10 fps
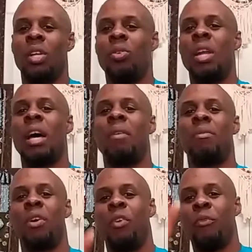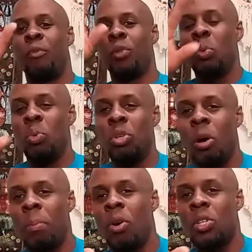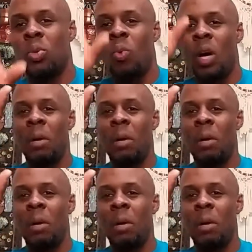You'll have 2 numbers, one